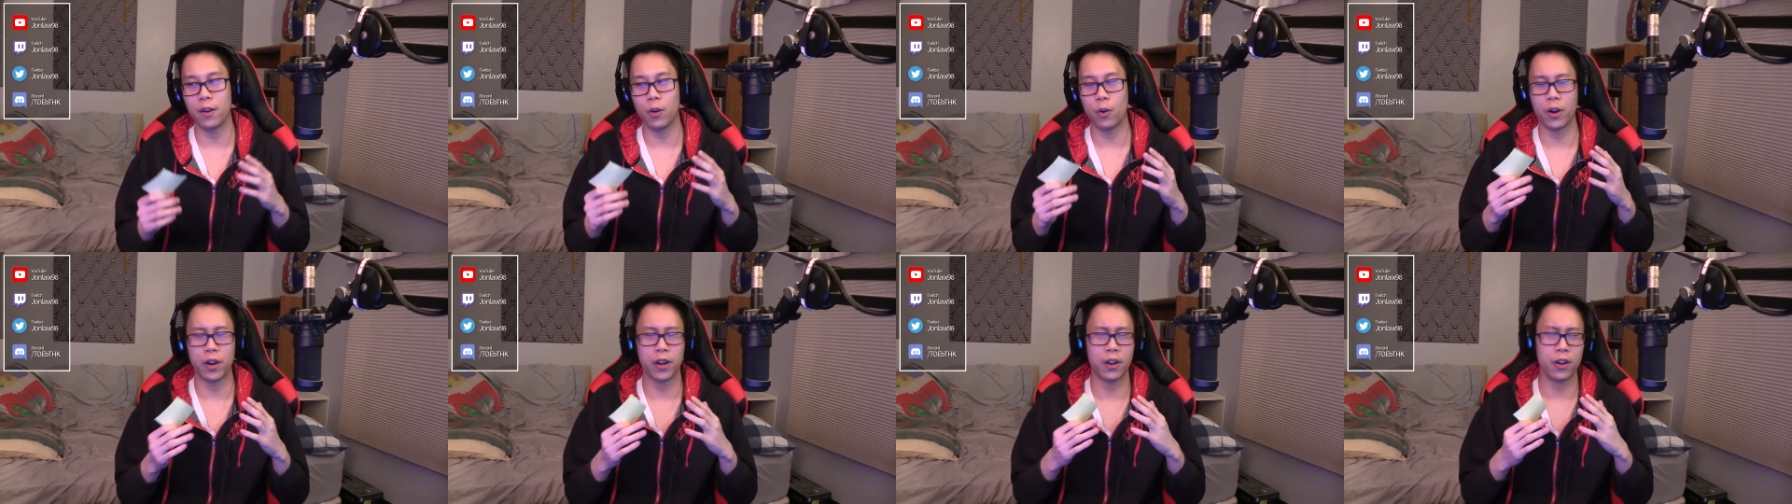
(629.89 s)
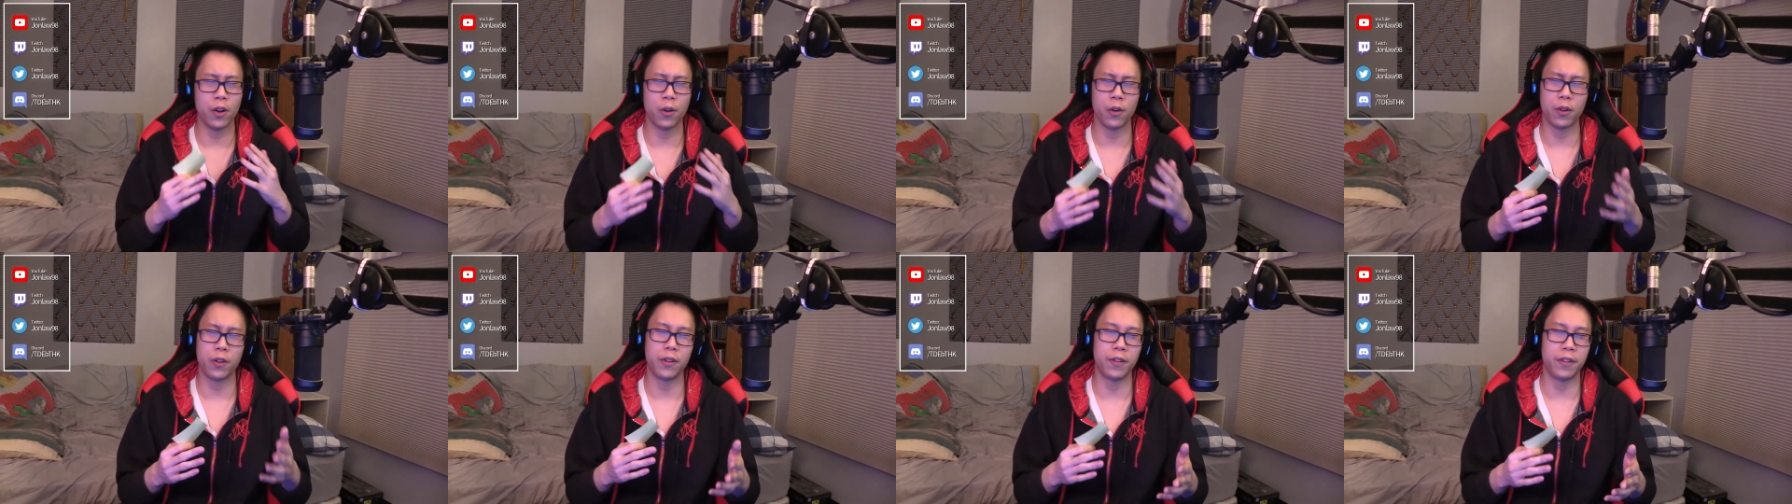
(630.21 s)
or you
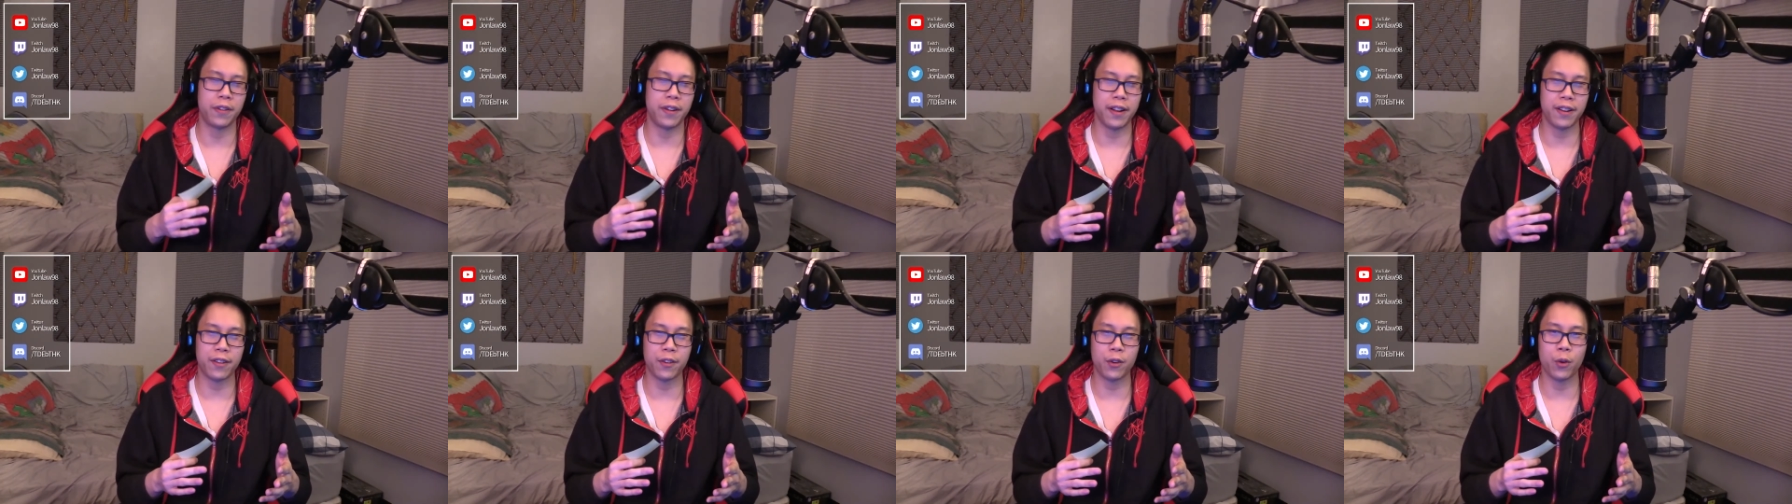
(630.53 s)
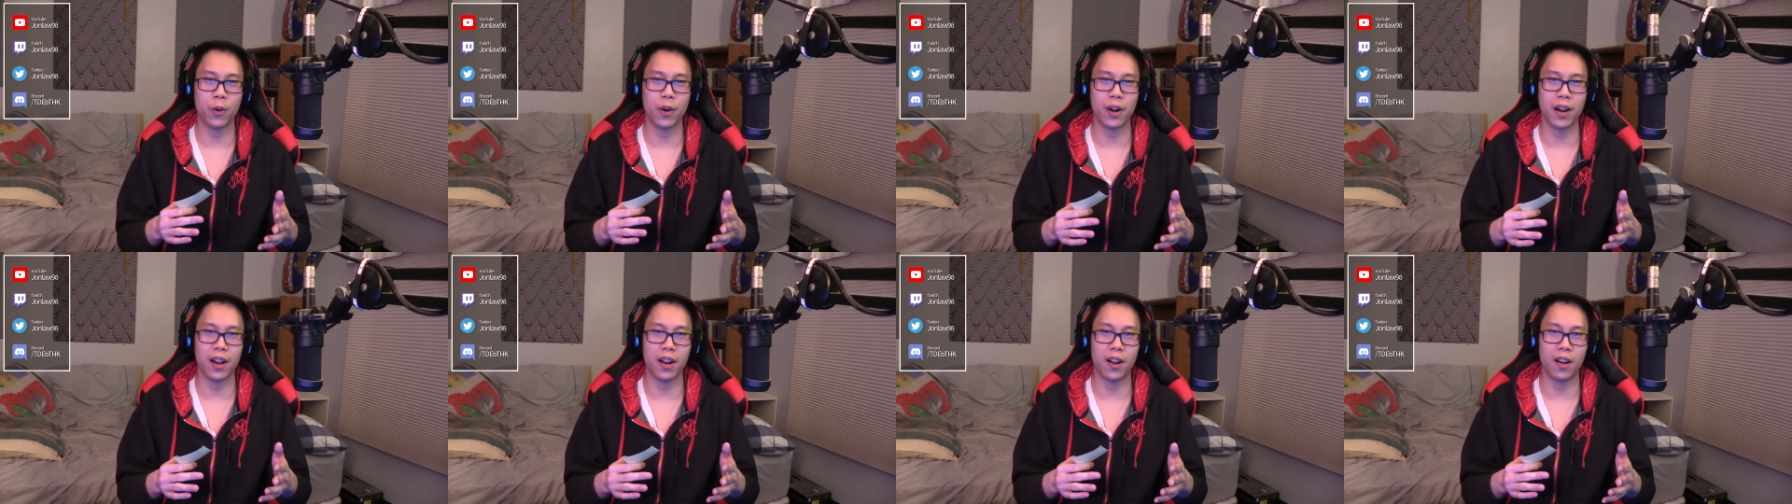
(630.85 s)
don't use
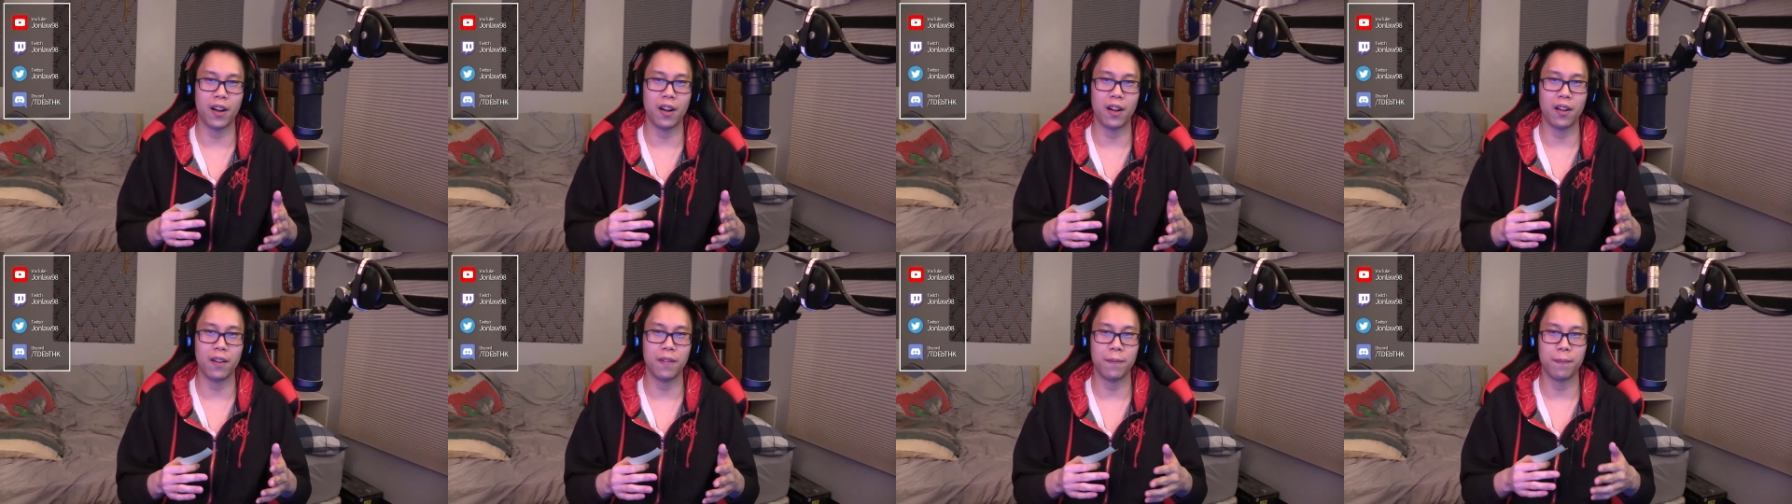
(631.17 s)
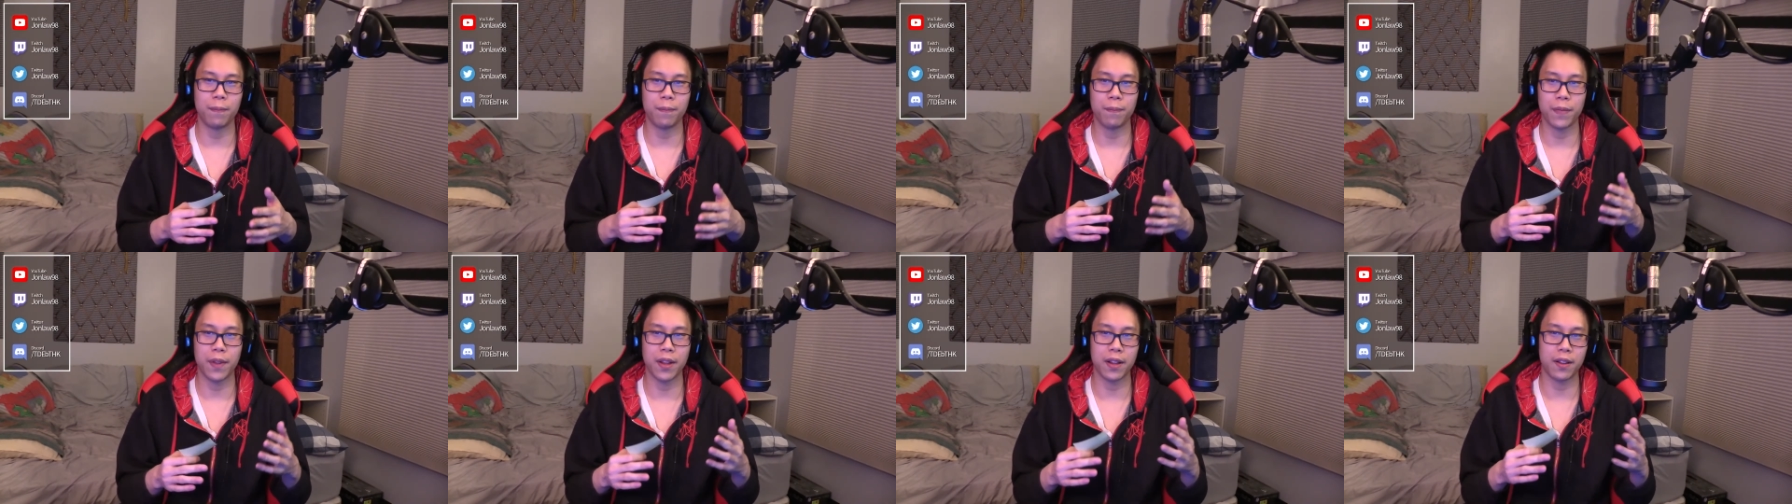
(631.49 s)
Discord at all,
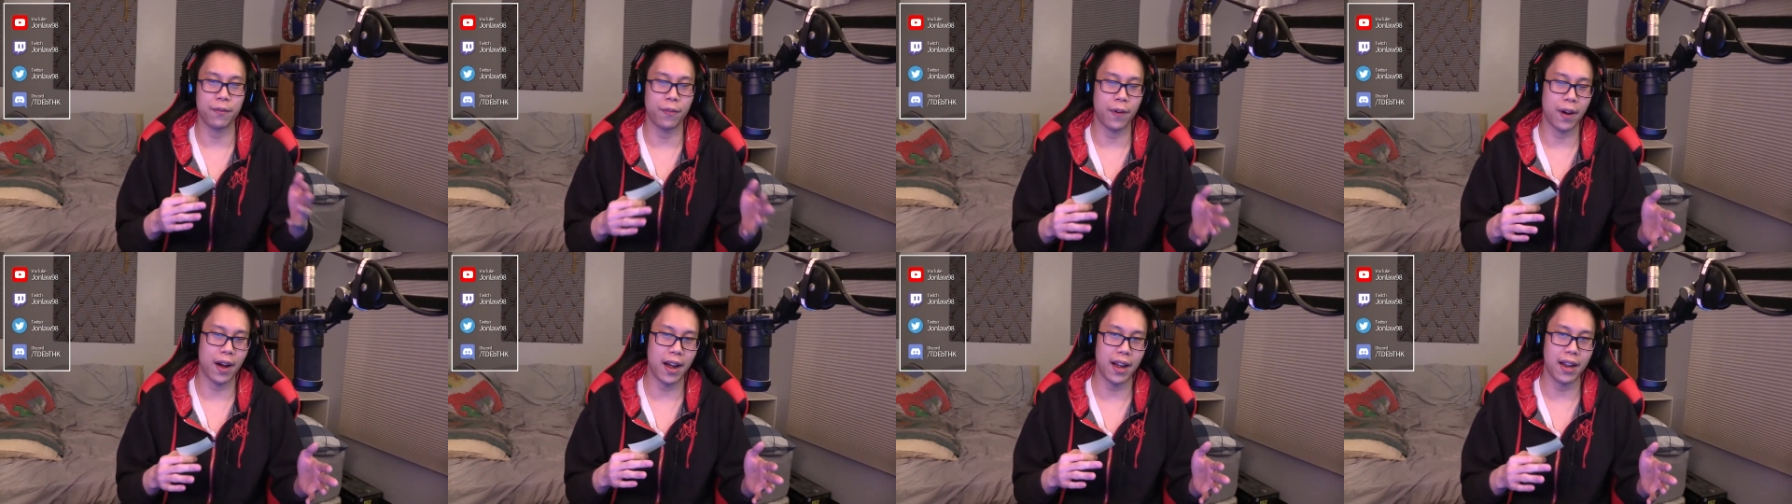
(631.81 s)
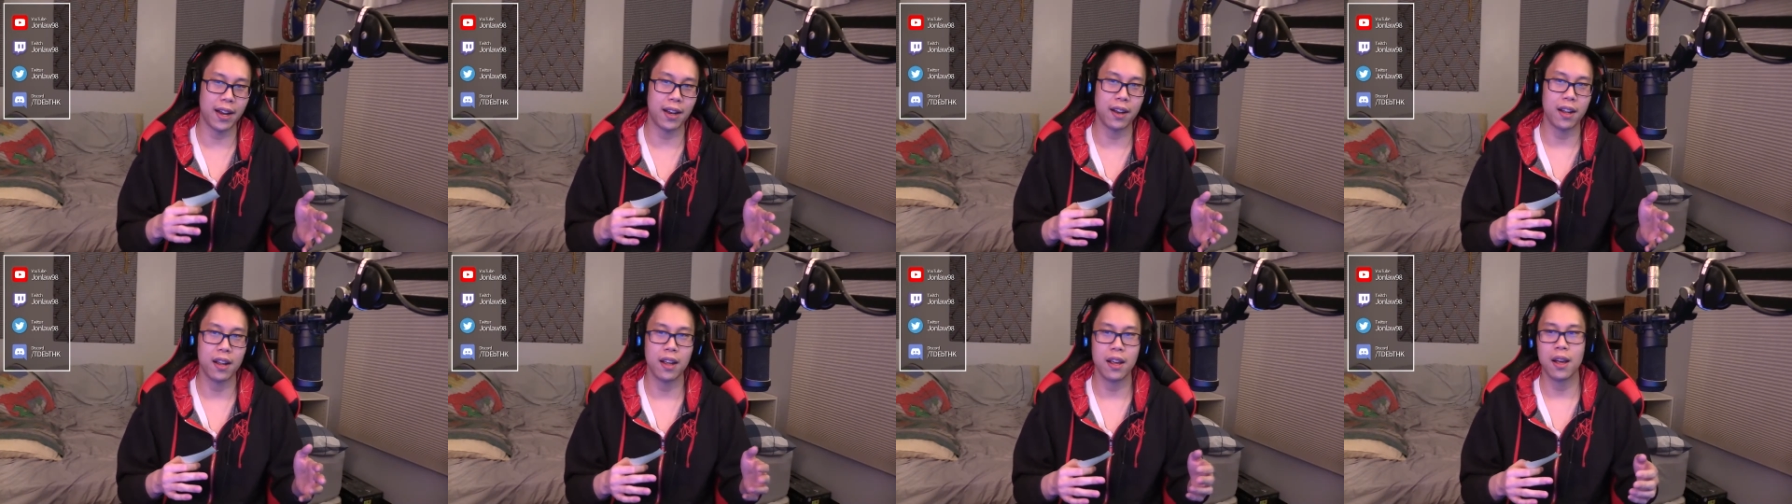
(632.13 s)
that's
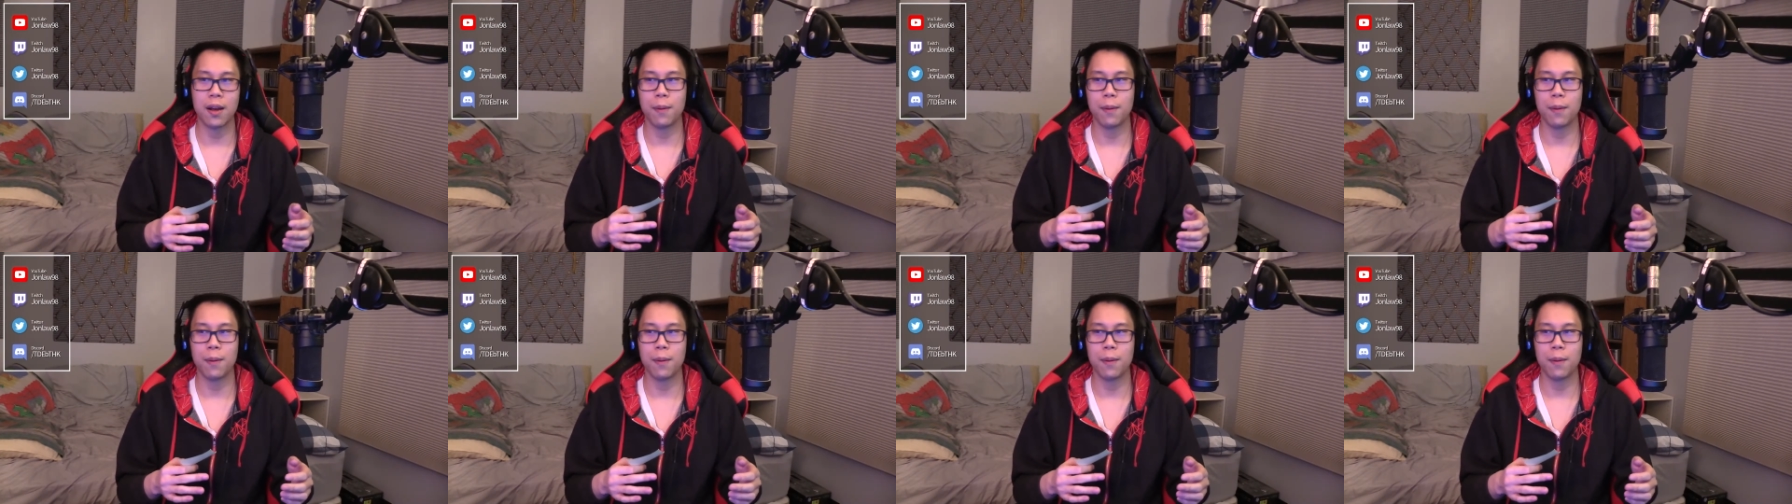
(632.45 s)
fine.